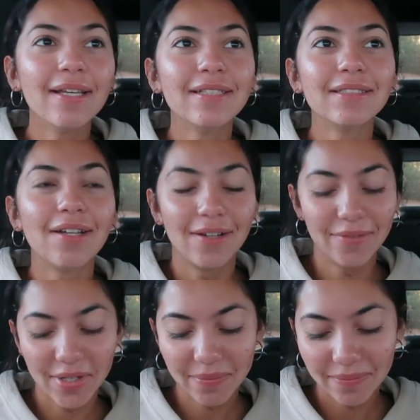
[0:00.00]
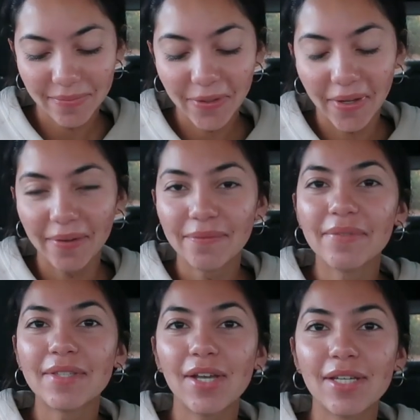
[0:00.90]
Sorry, my. Okay
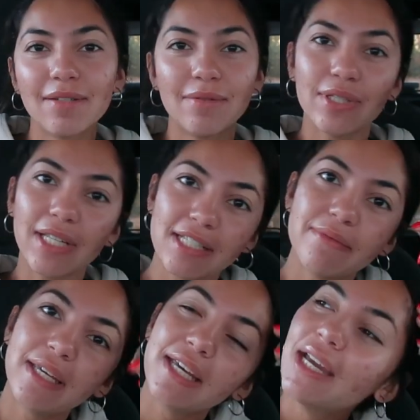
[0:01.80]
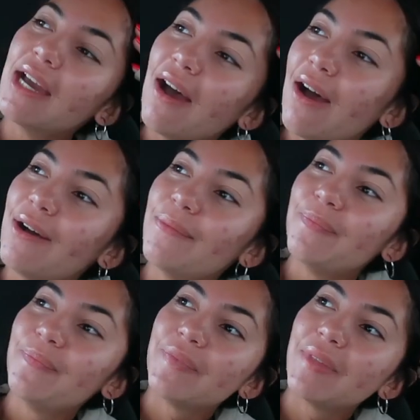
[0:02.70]
someone just texted me. Um,